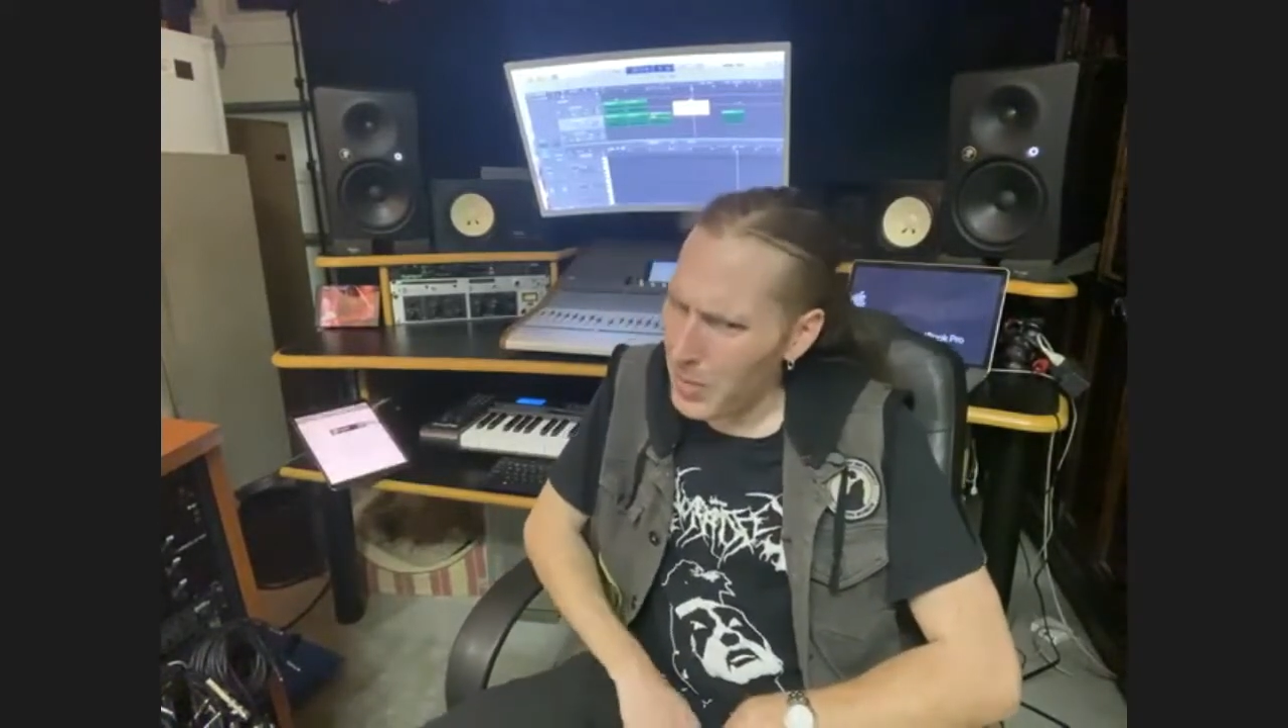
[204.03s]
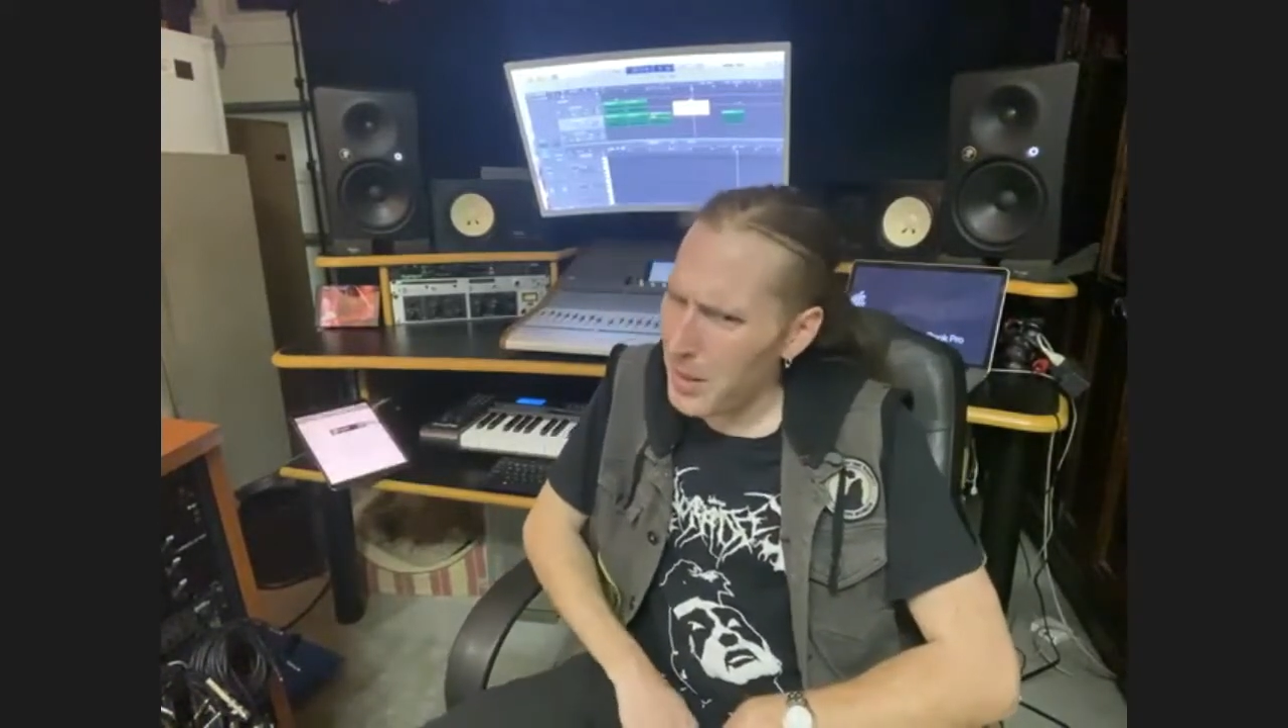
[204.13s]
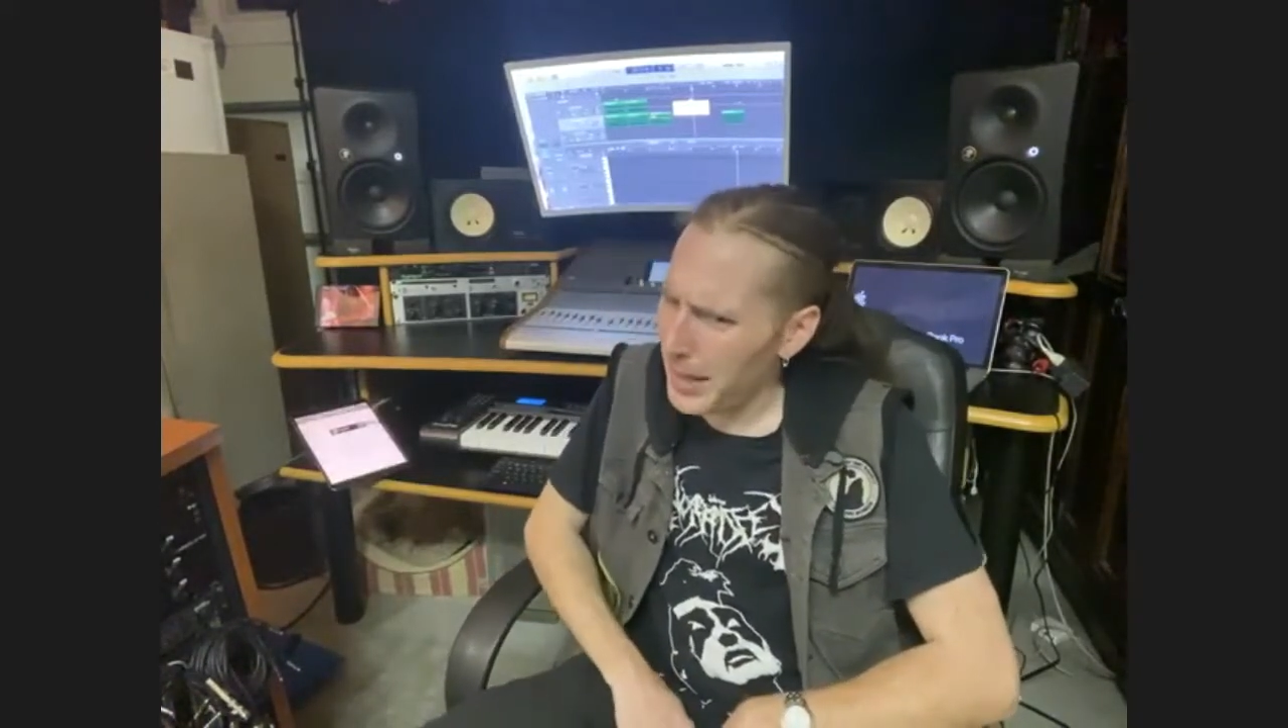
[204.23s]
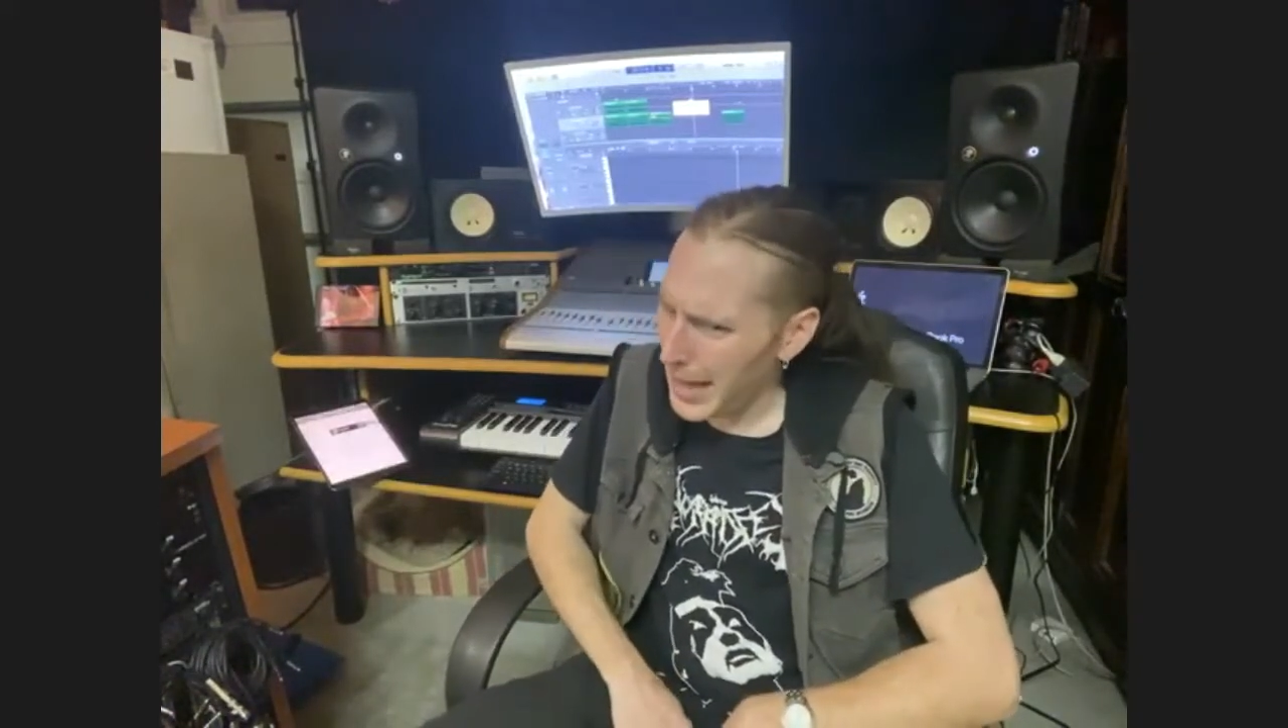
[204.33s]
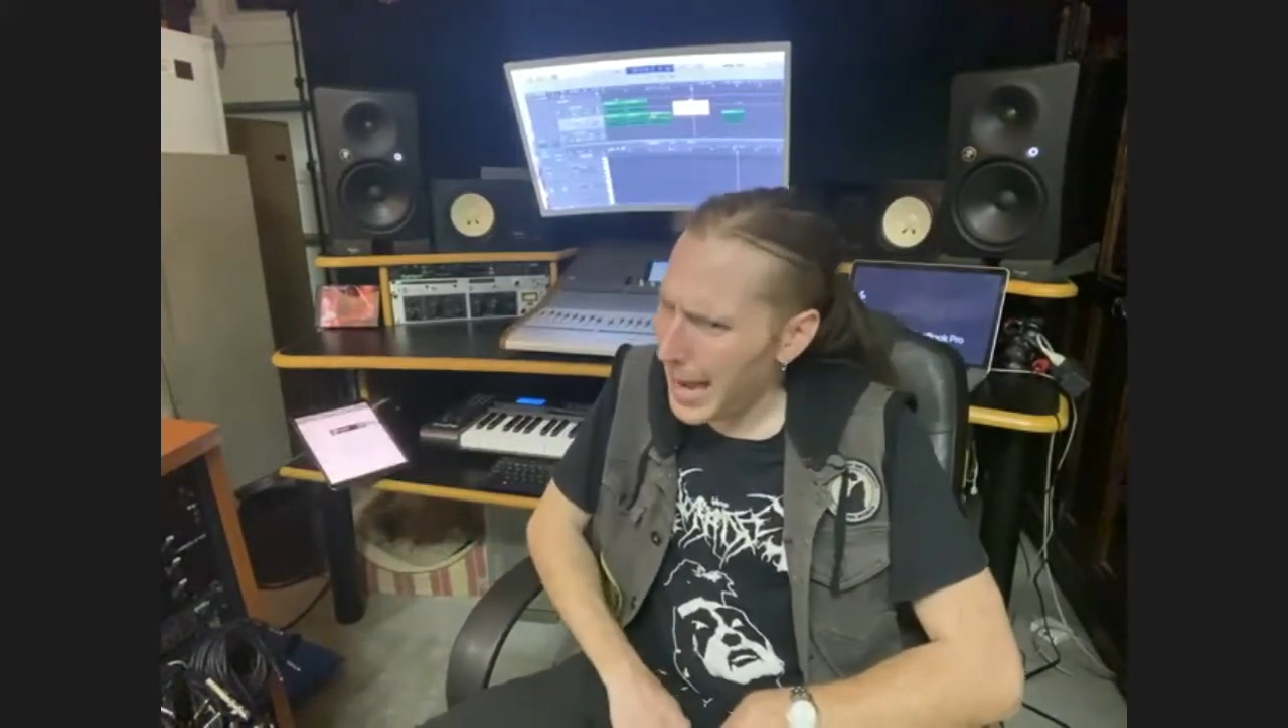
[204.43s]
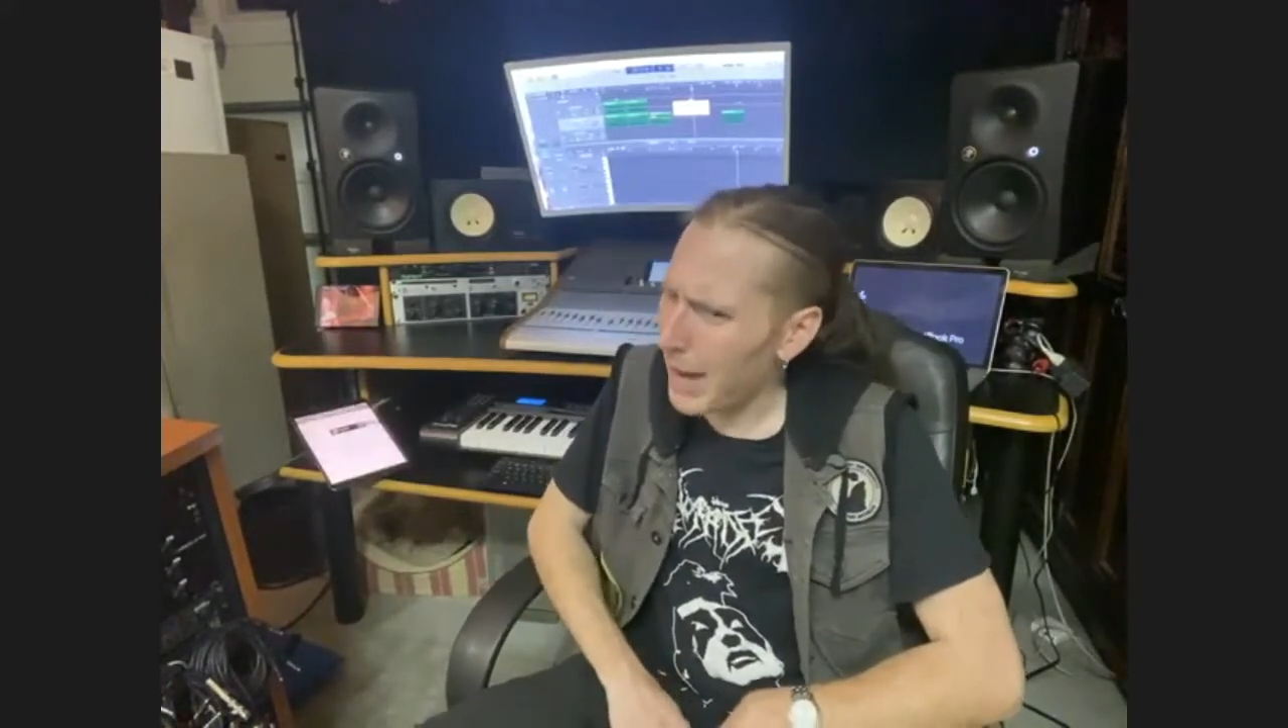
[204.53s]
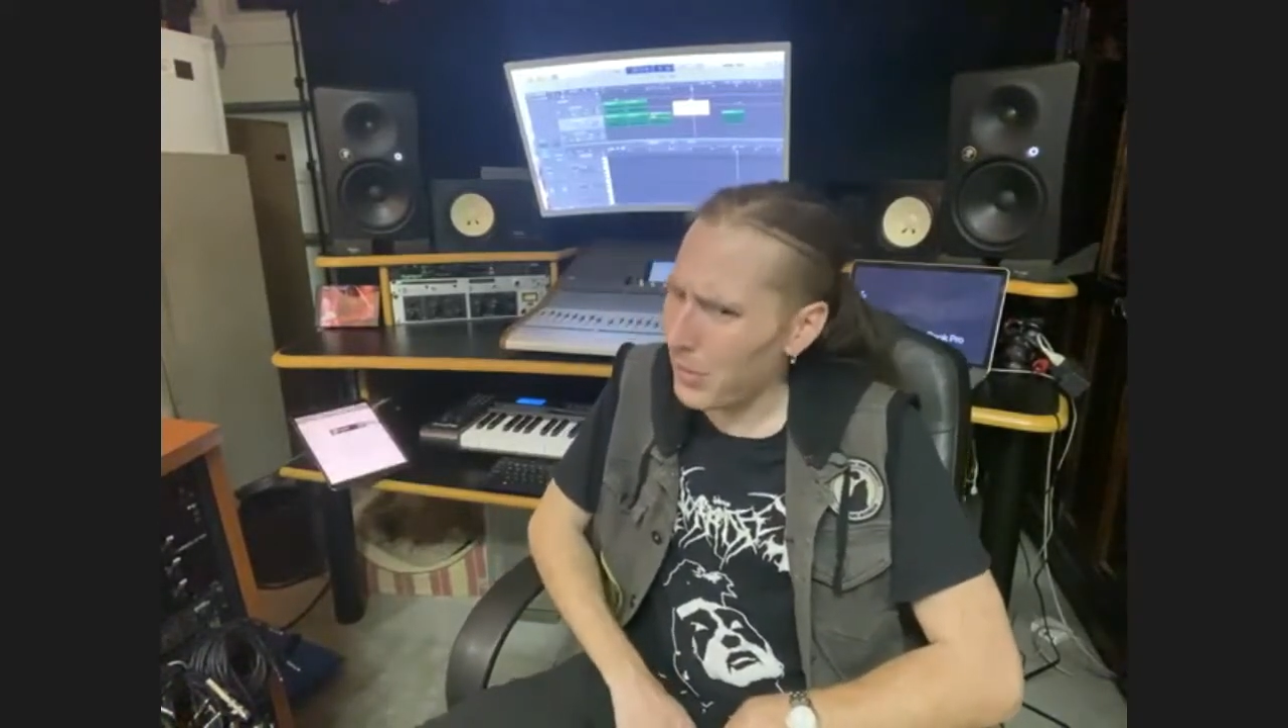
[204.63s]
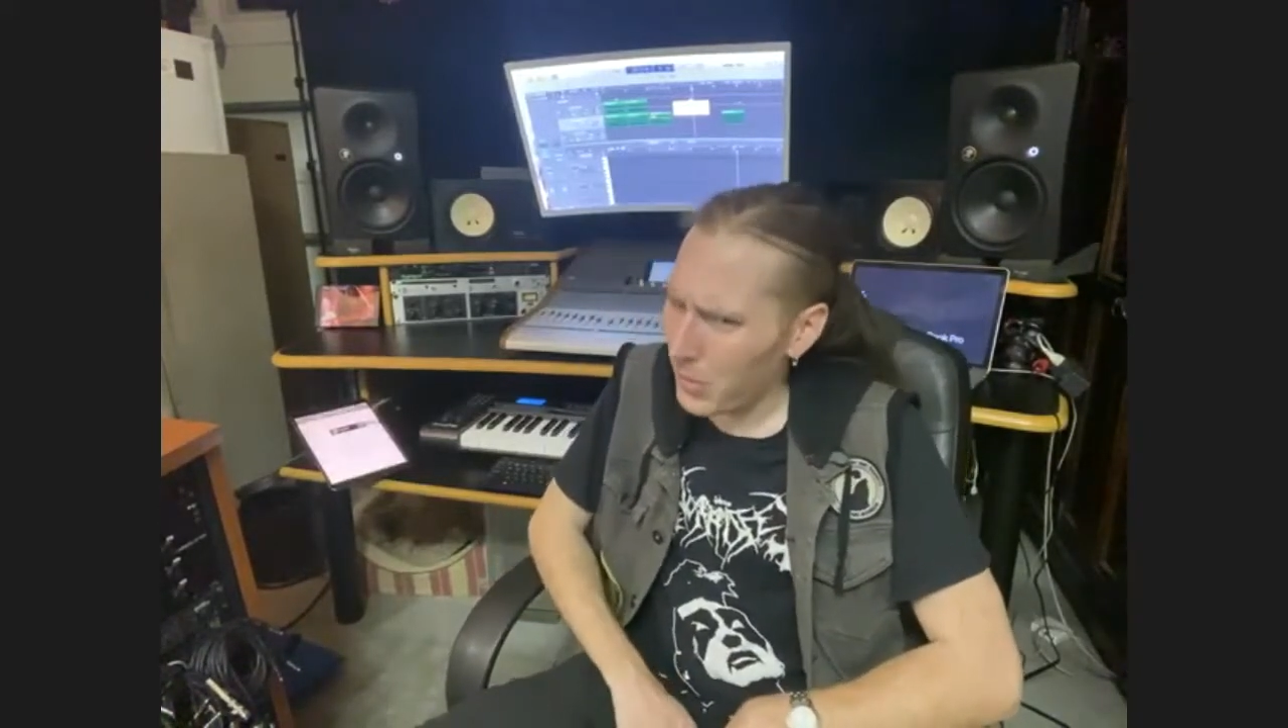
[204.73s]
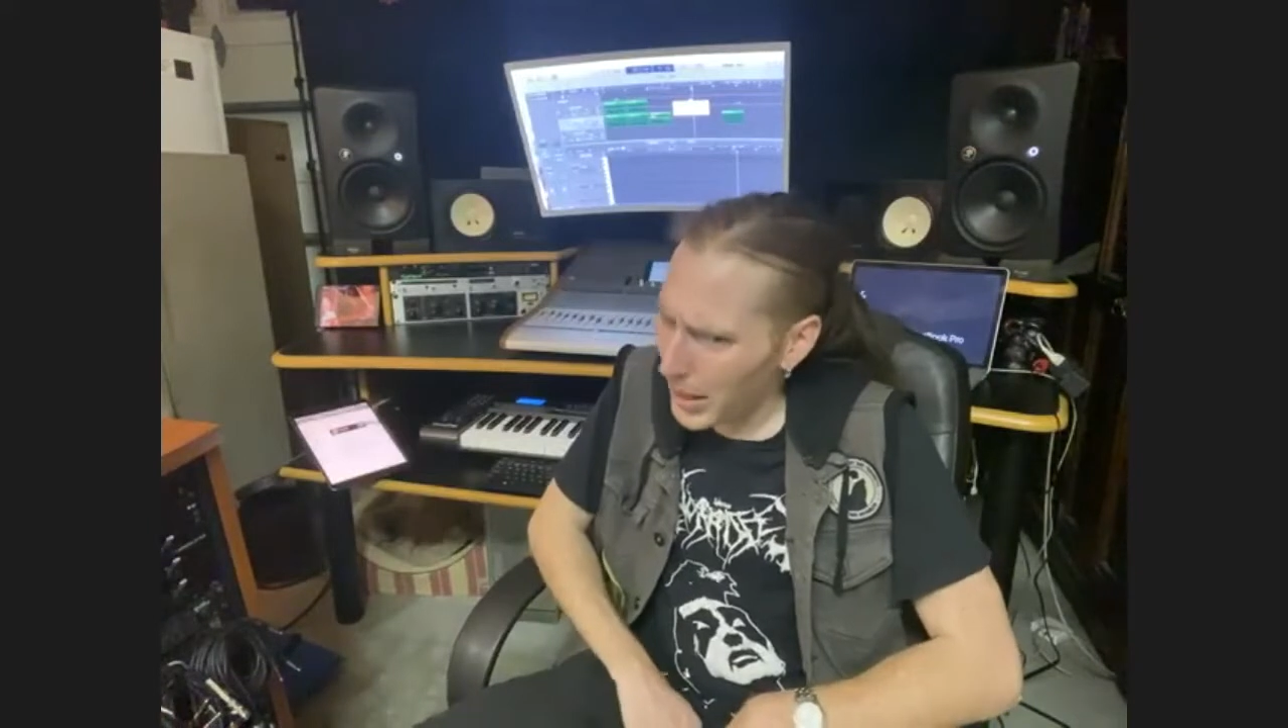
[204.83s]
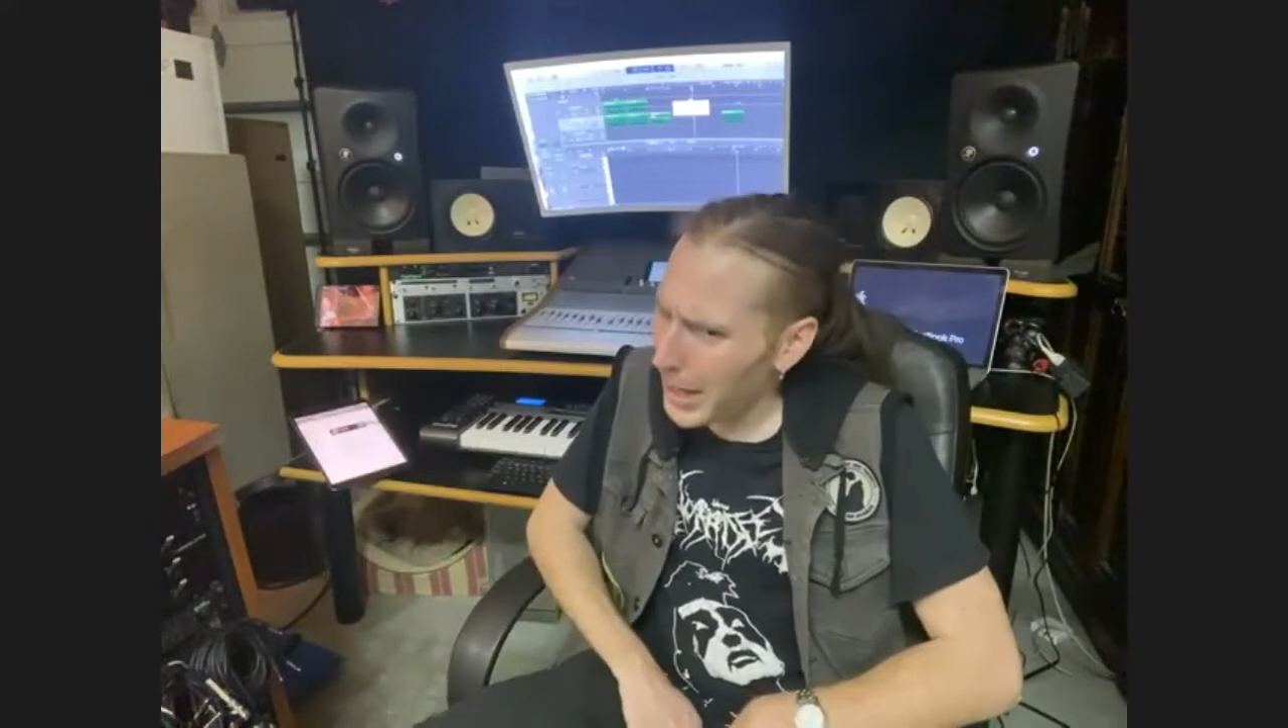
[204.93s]
maybe
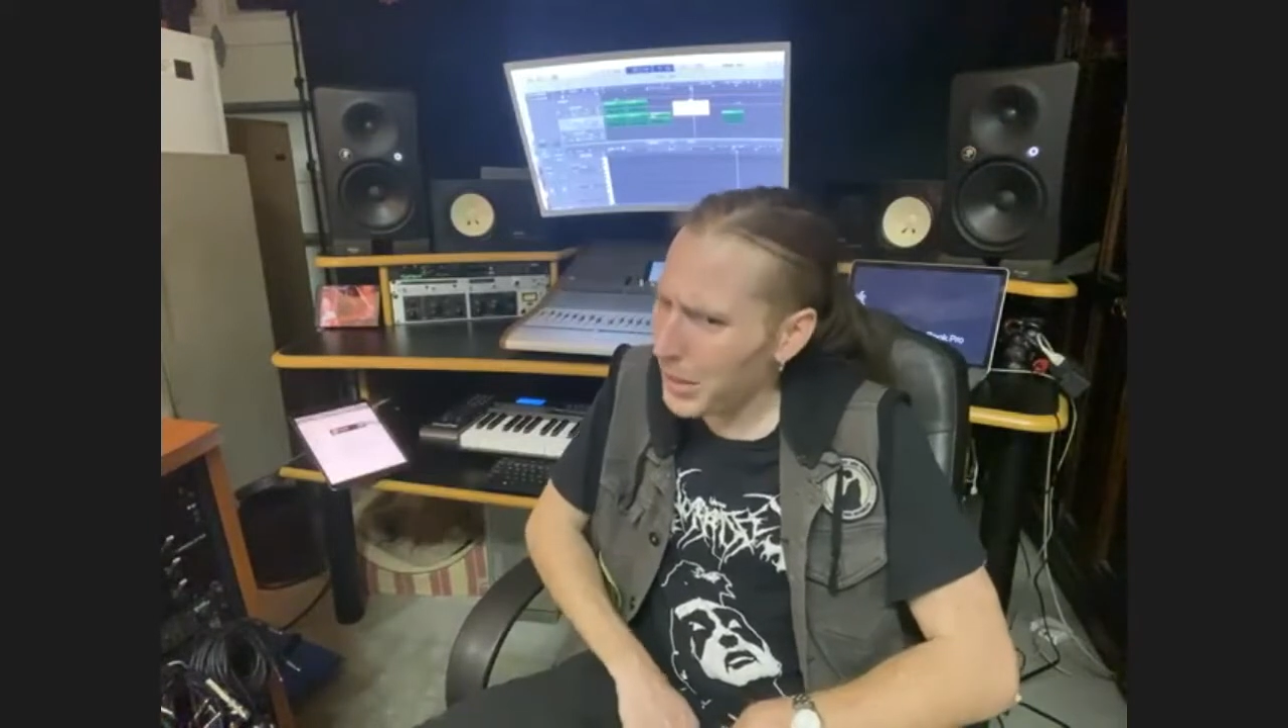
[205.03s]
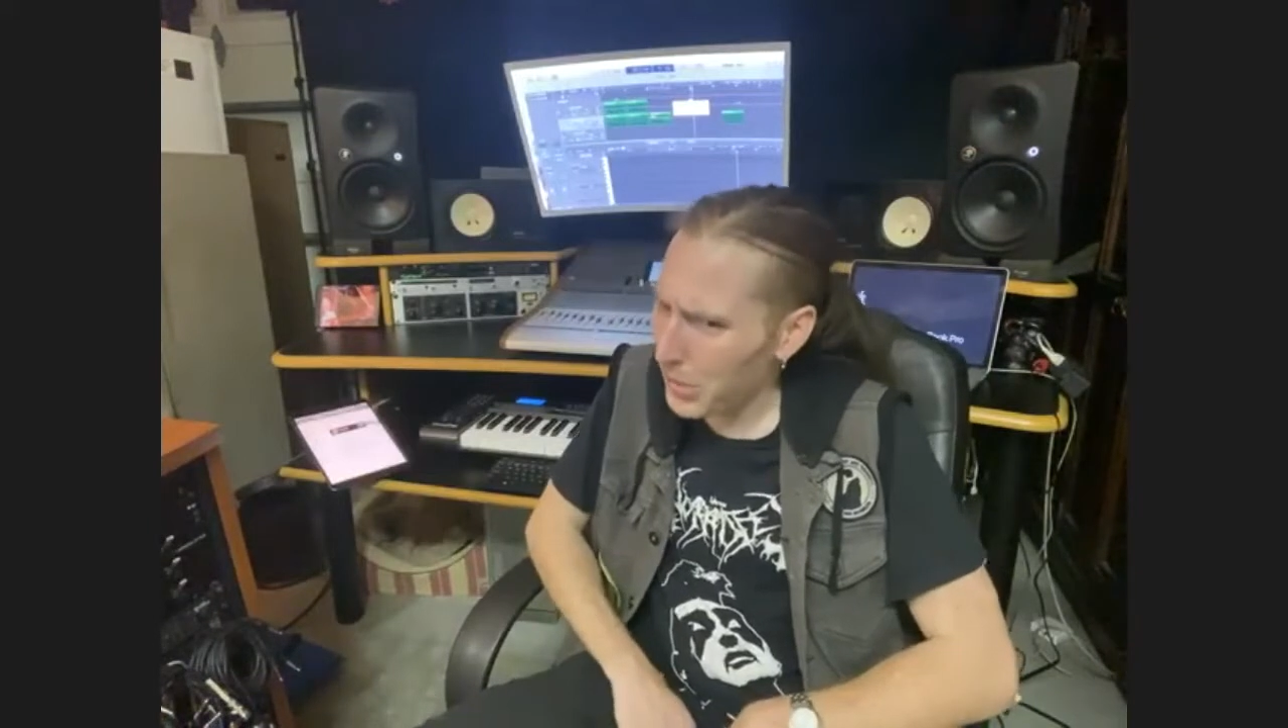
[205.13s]
halfway